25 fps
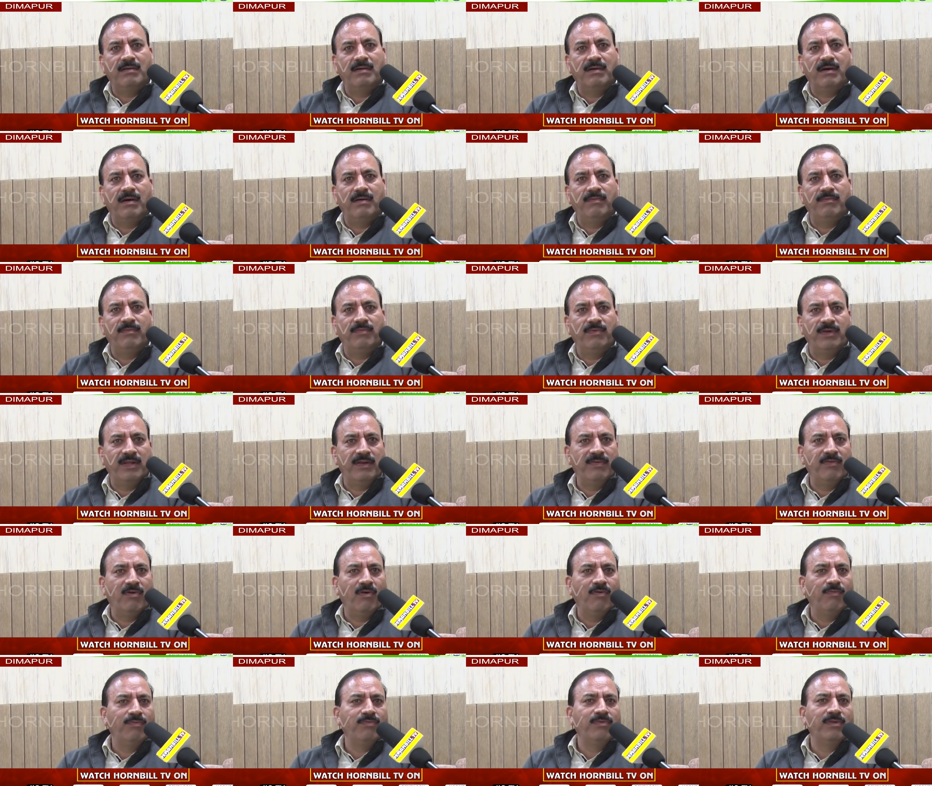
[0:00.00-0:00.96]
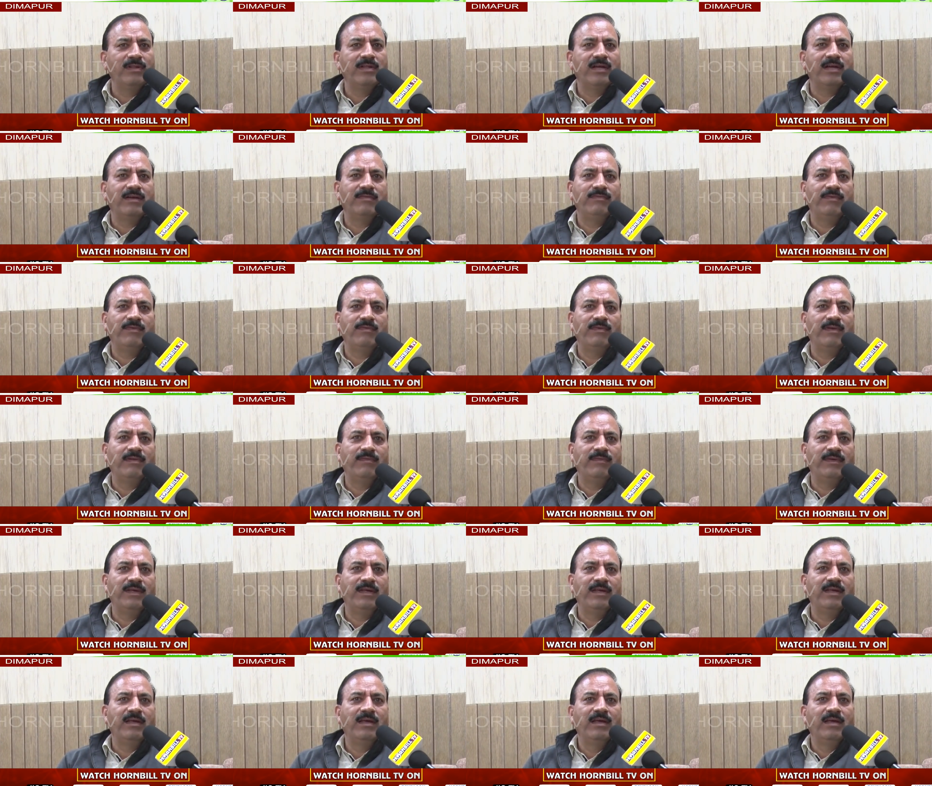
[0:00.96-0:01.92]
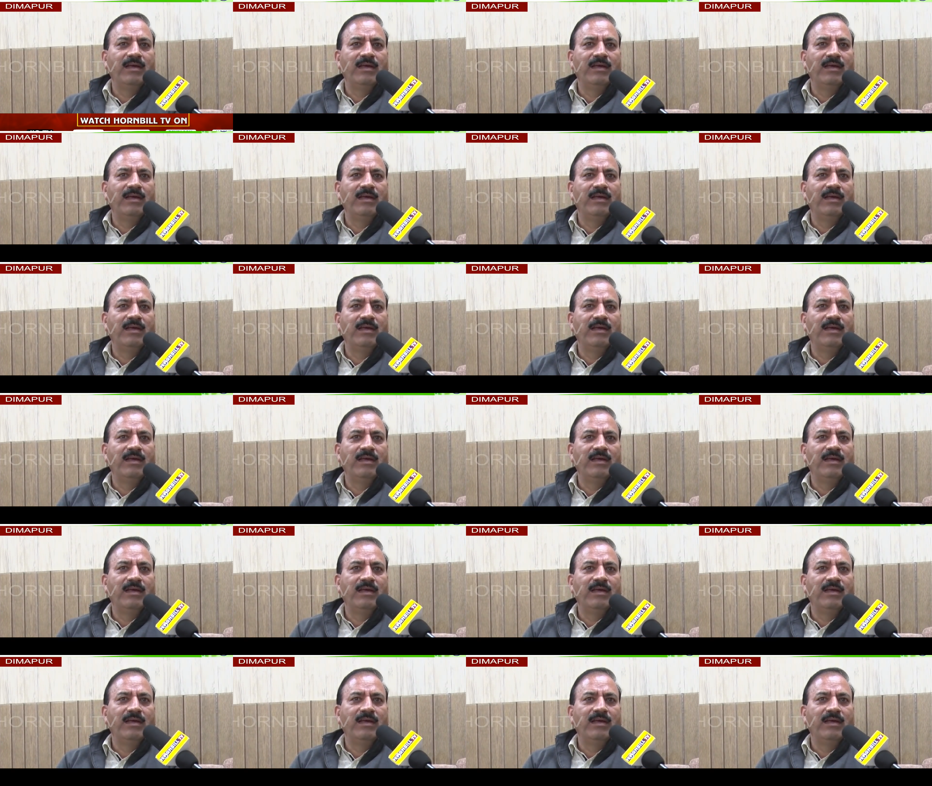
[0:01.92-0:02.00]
I'm very hopeful that we will be,